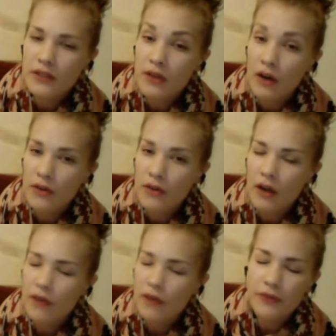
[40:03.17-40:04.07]

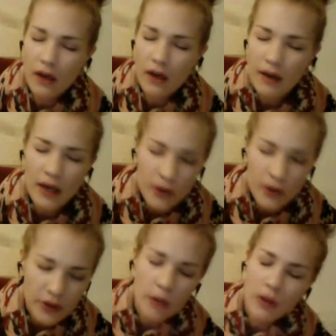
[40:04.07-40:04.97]
I don't
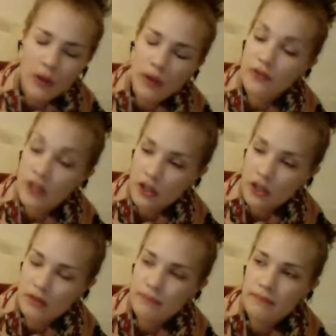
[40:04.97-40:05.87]
think I will write
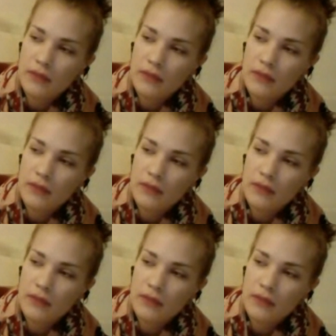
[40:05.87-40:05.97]
fiction.